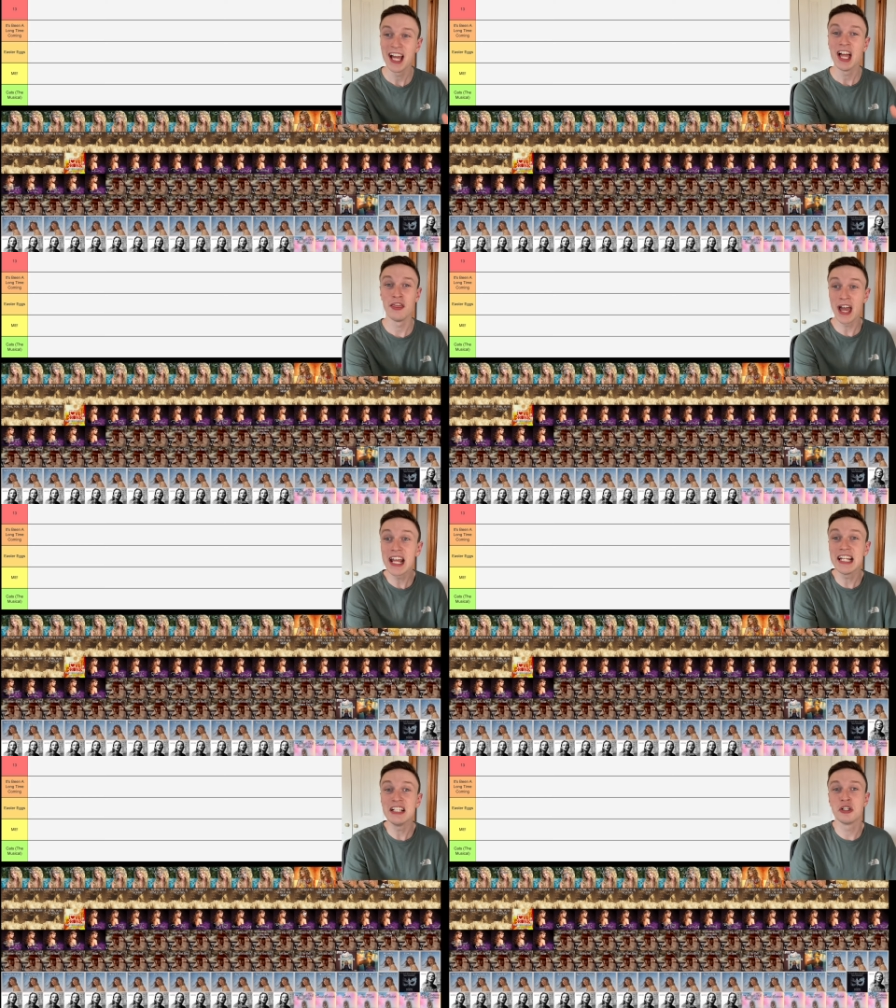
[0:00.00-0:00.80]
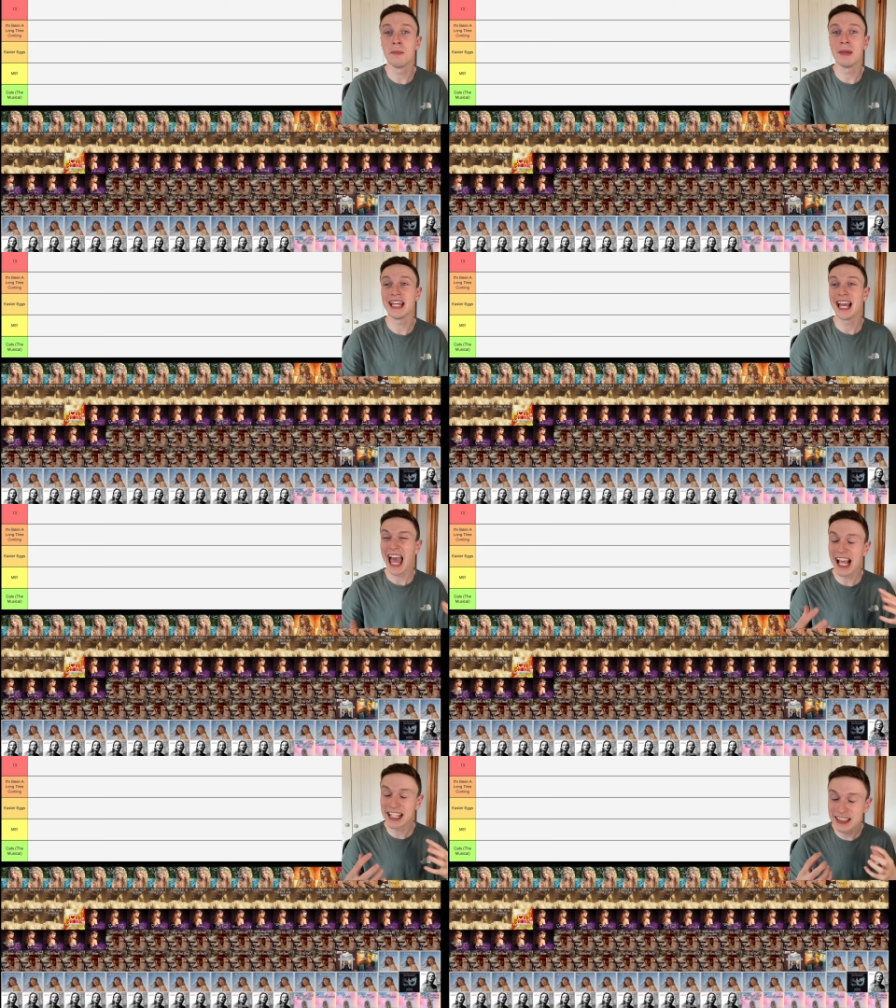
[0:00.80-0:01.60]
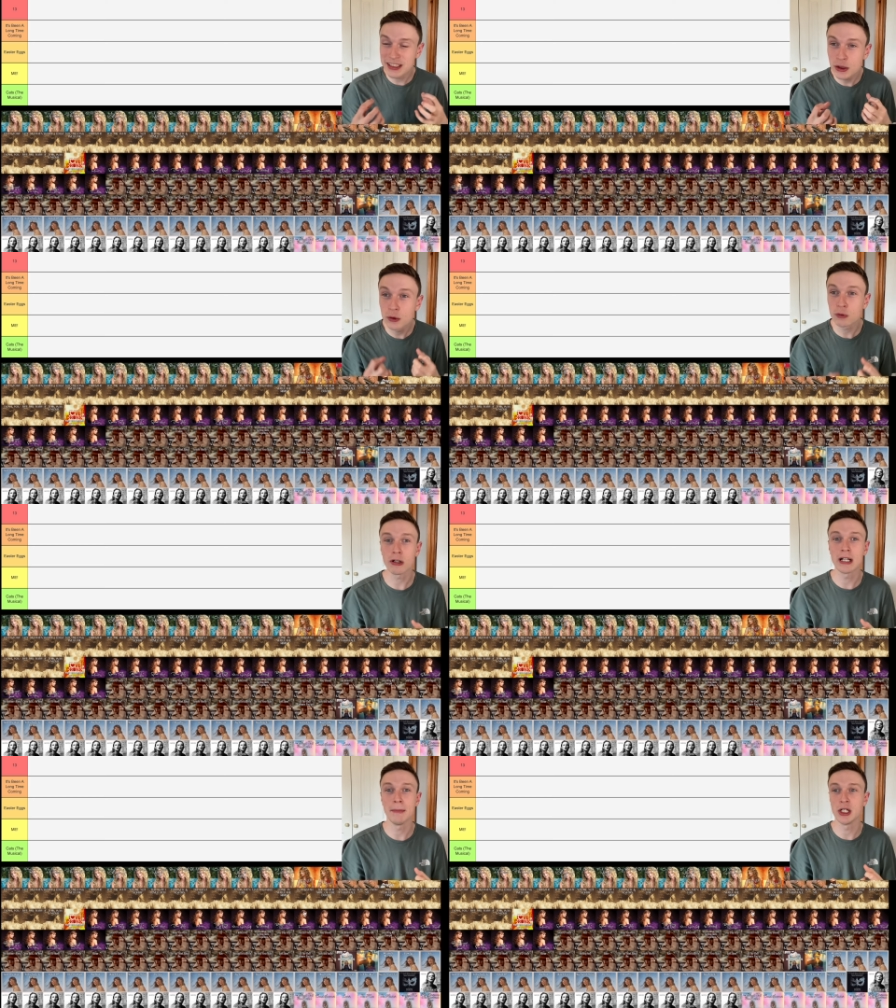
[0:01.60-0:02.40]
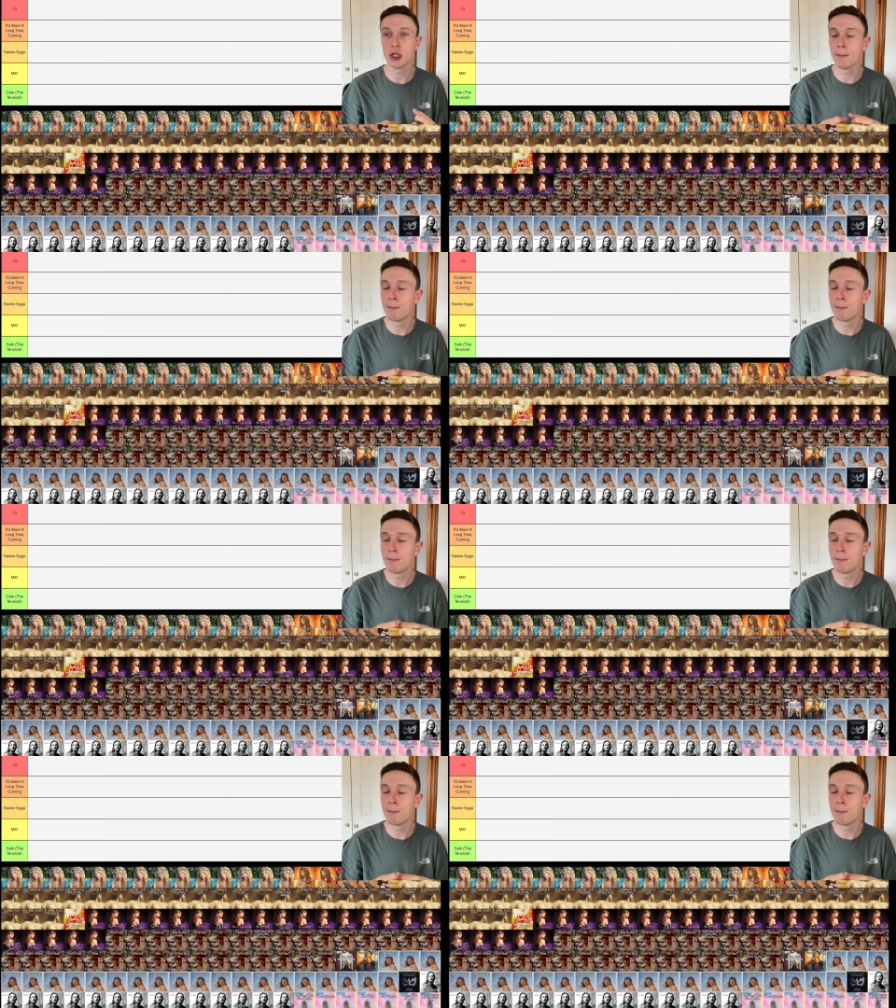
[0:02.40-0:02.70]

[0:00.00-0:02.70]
they need to be extremely good,